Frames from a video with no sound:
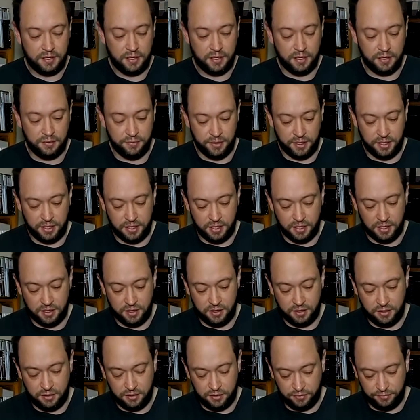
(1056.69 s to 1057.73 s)
Here we
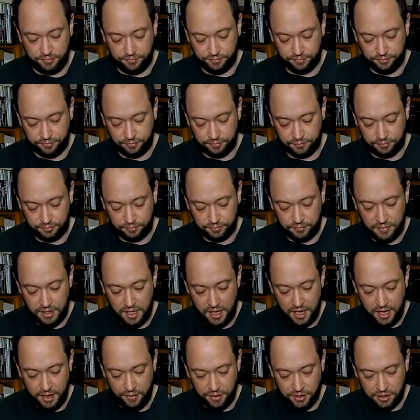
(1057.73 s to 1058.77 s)
go.
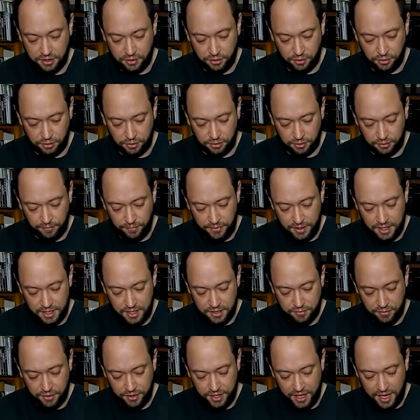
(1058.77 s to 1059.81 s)
And what's cool
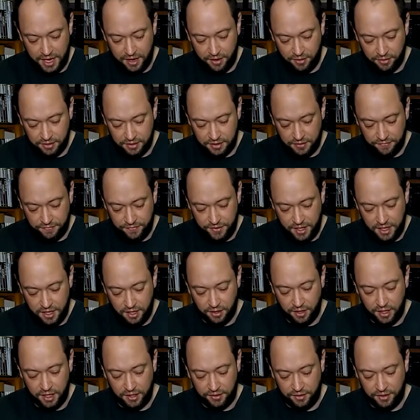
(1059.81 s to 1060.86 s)
is without the
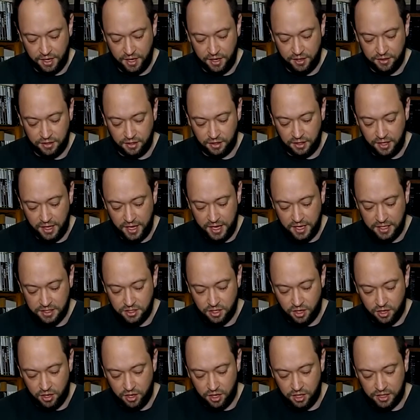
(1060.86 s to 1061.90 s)
figure in there, the
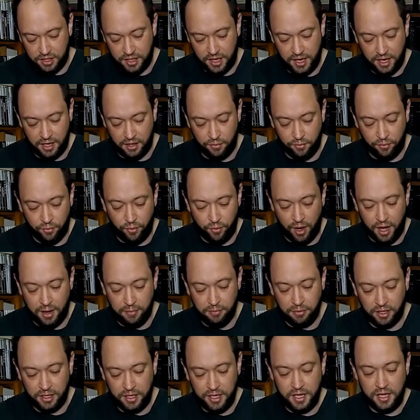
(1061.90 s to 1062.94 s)
legs are kind of
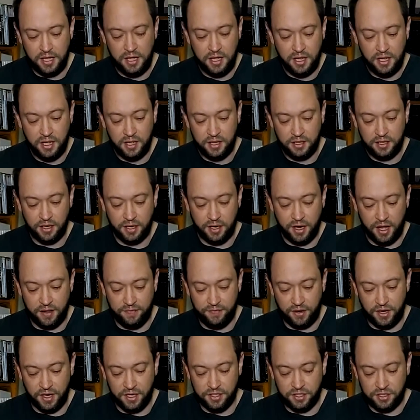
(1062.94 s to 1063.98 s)
wobbly. They're
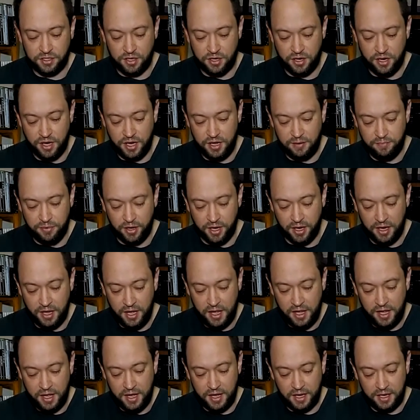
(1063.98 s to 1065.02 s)
not very sturdy, but
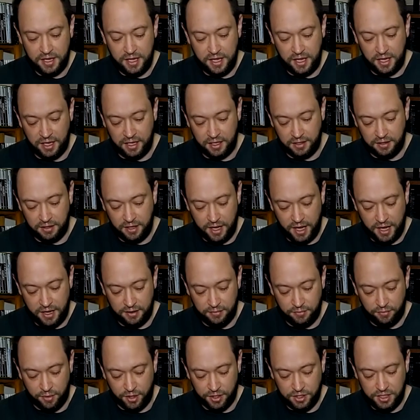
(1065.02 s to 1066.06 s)
again,
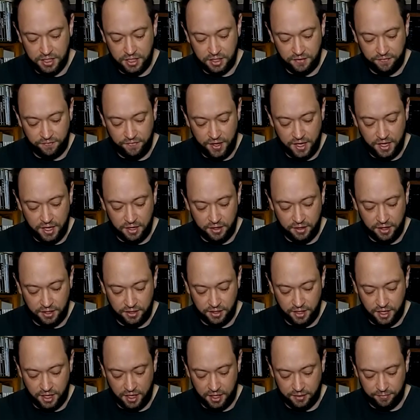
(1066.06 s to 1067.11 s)
once you get the figure in
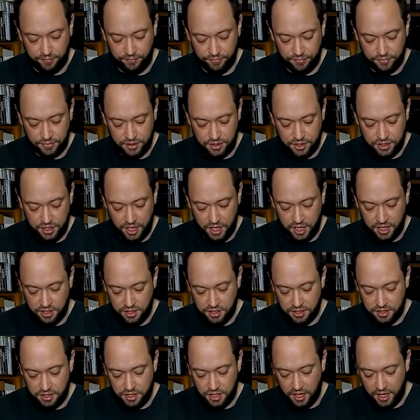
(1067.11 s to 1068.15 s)
there,
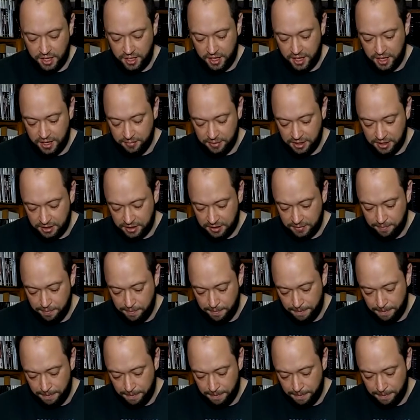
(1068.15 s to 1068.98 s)
changes the dynamic.